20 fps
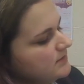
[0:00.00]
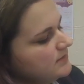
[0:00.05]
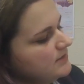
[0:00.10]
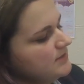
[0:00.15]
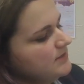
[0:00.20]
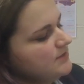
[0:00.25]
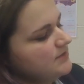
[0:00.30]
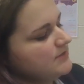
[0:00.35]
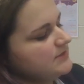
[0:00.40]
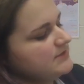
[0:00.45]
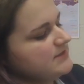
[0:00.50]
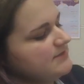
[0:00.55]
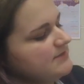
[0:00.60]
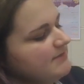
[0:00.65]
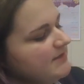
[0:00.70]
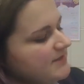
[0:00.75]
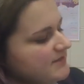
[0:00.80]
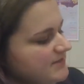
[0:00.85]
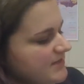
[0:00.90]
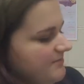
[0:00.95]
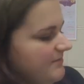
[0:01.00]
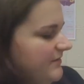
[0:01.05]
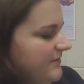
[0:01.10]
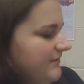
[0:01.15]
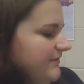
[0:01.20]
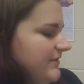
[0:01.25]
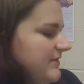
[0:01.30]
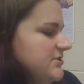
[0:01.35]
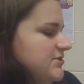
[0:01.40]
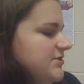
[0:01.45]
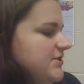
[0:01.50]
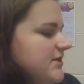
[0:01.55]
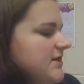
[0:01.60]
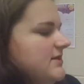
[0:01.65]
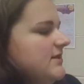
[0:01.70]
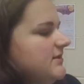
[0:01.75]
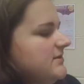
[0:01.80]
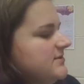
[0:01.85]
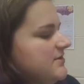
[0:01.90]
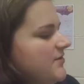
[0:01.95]
You can see mine's not perfectly straight.
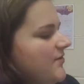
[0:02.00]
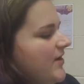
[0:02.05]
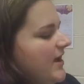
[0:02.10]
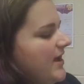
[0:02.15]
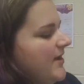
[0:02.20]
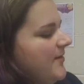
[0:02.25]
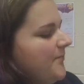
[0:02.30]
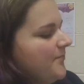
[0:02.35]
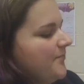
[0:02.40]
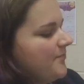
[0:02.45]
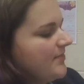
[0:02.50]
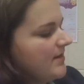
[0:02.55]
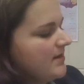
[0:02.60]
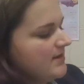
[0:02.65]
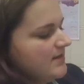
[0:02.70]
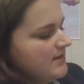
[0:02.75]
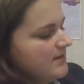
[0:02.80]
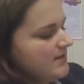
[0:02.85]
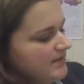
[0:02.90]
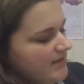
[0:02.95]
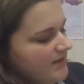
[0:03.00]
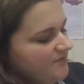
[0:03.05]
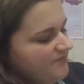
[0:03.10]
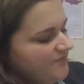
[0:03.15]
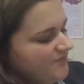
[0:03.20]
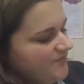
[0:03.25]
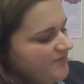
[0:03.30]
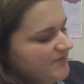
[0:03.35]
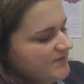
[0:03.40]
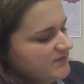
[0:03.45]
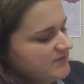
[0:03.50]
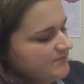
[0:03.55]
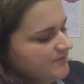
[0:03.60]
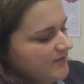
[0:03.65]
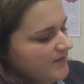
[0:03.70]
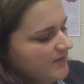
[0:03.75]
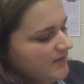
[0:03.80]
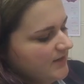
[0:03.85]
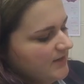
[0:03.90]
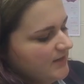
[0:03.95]
That's okay. Now for this
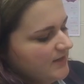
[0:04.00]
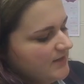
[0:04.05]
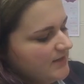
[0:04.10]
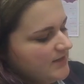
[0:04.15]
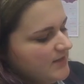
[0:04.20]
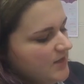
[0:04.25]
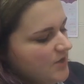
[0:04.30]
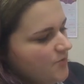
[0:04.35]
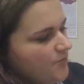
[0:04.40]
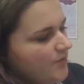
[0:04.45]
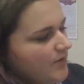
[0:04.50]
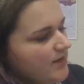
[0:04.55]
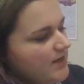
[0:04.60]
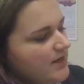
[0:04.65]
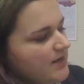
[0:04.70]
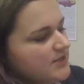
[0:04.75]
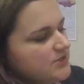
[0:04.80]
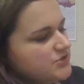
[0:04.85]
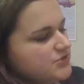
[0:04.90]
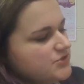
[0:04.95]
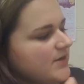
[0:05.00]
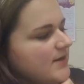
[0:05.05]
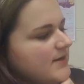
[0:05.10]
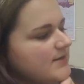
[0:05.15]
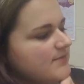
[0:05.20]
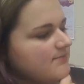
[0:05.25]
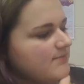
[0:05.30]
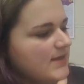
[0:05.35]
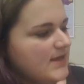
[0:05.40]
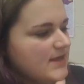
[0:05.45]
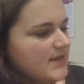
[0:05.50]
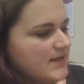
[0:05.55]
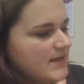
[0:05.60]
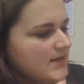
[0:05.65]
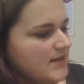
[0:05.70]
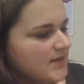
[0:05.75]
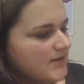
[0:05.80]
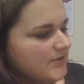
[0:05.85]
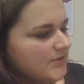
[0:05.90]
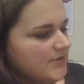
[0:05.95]
part, we're going to try to make it
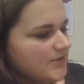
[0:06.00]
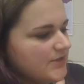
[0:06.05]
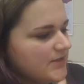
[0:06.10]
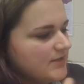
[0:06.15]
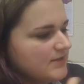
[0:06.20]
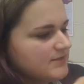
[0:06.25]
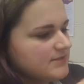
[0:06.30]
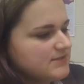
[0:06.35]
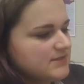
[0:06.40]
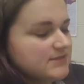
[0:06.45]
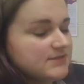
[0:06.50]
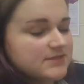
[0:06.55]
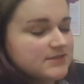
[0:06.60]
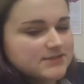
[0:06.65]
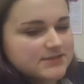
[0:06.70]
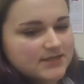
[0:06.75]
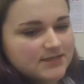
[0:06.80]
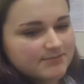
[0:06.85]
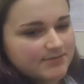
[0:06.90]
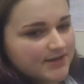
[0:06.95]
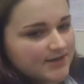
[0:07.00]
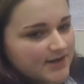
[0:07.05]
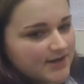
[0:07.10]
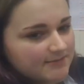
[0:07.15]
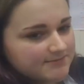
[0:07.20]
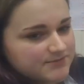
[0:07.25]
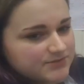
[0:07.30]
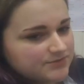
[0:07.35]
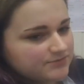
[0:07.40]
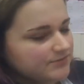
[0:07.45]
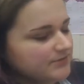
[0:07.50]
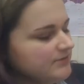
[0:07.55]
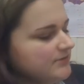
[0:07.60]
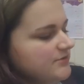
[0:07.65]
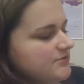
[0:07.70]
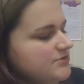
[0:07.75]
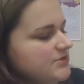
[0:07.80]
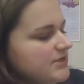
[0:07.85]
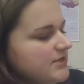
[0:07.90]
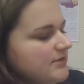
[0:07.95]
look, since it's going to be an optical
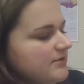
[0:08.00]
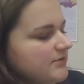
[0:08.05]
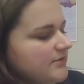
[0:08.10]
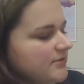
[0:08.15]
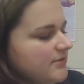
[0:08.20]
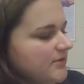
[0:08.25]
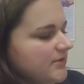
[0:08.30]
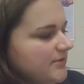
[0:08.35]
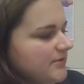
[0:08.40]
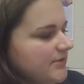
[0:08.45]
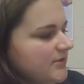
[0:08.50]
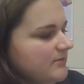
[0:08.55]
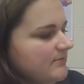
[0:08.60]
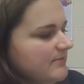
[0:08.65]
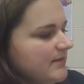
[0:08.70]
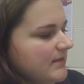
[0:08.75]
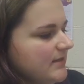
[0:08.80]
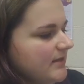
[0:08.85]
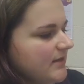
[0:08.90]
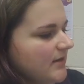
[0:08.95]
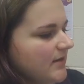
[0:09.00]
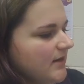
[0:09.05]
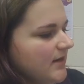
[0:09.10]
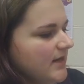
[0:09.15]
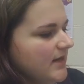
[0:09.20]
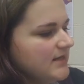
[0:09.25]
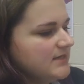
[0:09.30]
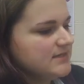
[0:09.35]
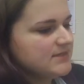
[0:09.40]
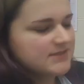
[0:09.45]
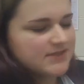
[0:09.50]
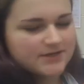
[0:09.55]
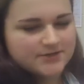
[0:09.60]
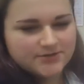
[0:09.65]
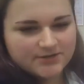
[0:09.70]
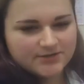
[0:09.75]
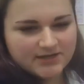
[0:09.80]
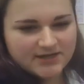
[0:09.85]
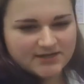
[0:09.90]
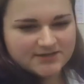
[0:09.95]
illusion, look a little bit like our hand is
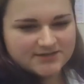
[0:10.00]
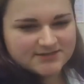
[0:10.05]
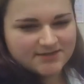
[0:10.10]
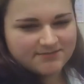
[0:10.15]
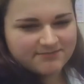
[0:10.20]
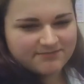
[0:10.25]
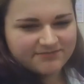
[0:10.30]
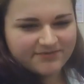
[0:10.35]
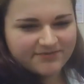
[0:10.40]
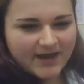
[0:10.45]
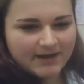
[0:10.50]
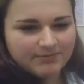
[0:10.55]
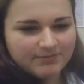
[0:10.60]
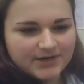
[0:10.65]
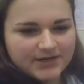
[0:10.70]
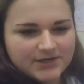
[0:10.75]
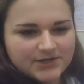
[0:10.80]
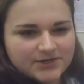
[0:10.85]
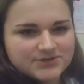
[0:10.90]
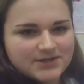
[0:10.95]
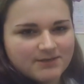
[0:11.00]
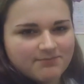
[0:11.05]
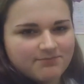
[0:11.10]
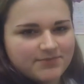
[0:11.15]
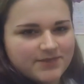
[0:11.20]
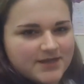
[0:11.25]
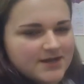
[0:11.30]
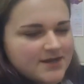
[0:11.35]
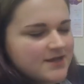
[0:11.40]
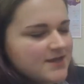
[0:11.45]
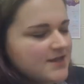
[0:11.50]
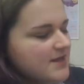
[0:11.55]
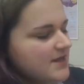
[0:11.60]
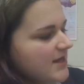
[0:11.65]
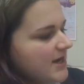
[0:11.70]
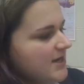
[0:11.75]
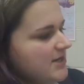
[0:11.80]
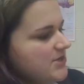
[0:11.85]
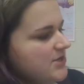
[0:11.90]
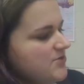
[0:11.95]
underneath some fabric or something,
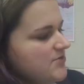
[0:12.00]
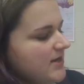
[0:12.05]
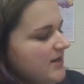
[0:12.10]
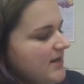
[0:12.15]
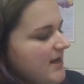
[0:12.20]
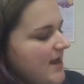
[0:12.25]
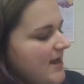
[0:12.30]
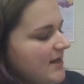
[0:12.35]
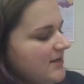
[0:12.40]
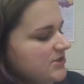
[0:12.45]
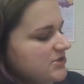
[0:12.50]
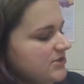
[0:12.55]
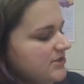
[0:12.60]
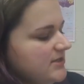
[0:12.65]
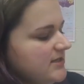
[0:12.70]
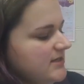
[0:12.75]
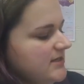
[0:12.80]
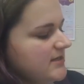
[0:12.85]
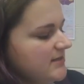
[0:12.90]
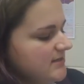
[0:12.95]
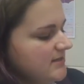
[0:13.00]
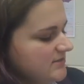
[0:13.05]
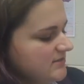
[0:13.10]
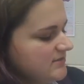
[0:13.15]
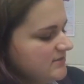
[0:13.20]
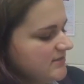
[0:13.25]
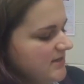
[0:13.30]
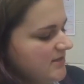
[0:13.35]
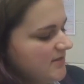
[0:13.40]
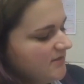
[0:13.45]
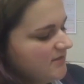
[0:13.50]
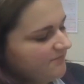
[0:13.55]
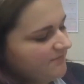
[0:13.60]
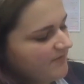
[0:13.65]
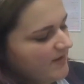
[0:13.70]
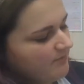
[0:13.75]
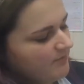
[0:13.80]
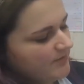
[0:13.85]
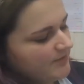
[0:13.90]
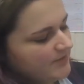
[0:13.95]
and you can actually see the
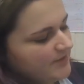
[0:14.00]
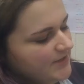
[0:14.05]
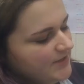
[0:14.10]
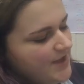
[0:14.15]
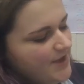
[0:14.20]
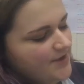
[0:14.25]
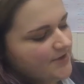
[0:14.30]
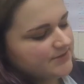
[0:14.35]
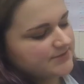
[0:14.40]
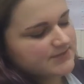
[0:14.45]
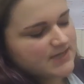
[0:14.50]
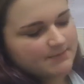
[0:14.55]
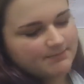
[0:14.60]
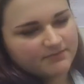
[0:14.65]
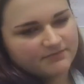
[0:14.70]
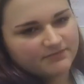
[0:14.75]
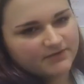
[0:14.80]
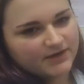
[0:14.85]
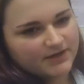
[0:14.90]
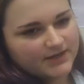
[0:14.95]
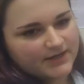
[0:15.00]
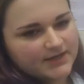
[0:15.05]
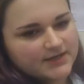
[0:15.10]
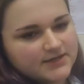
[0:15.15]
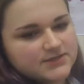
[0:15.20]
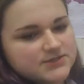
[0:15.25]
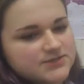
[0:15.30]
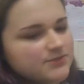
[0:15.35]
fabric laying on top of our hand.